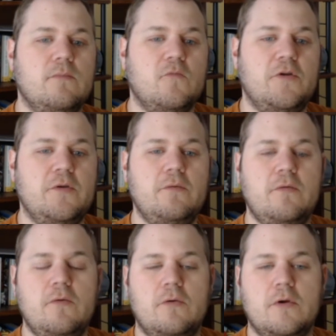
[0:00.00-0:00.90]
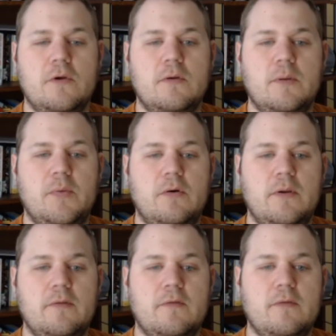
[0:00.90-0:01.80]
reduce your
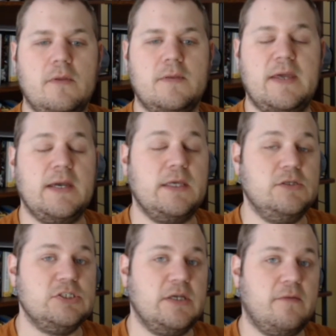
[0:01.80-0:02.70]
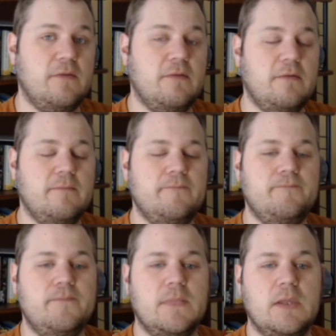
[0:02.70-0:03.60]
opponent's attacking chances,
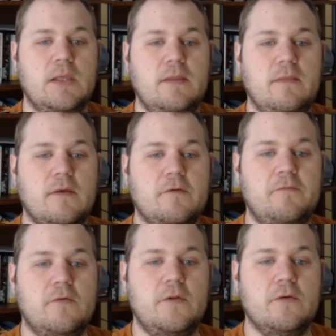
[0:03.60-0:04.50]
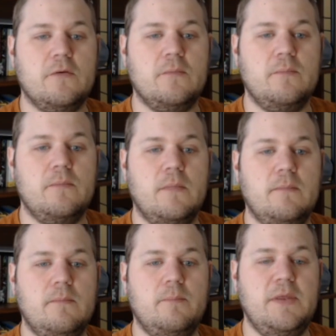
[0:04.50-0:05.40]
and therefore your
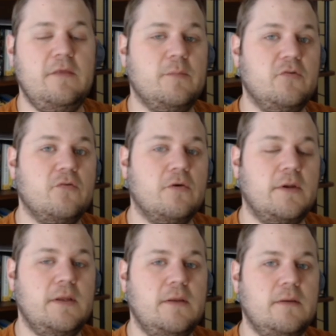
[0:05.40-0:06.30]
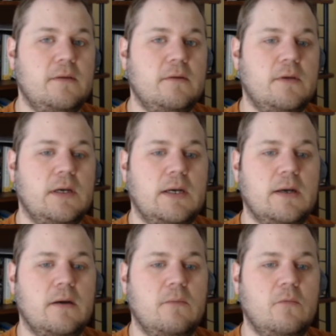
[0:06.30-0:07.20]
piece majority
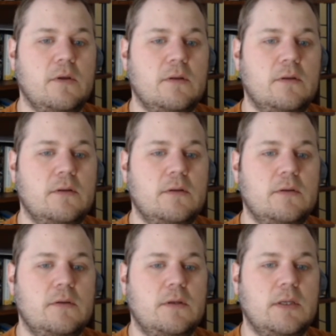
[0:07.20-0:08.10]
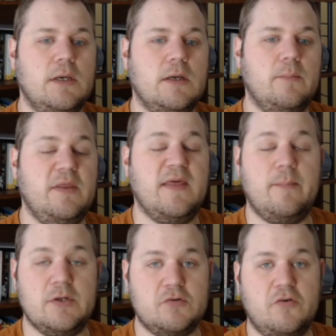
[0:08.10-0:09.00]
will be that
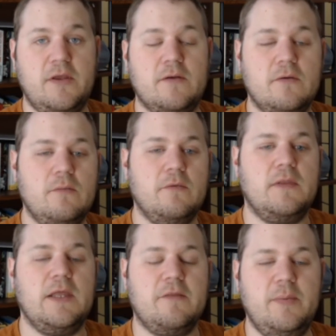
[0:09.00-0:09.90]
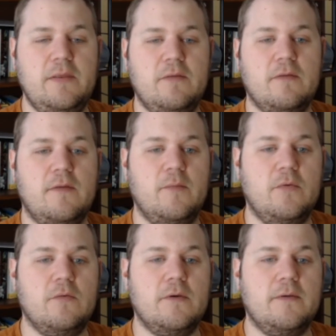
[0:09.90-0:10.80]
much greater with less pieces on the
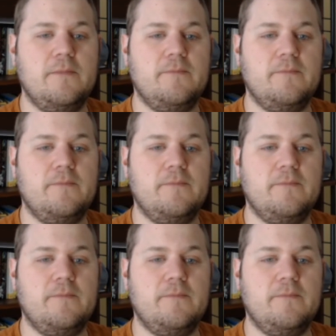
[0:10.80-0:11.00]
board.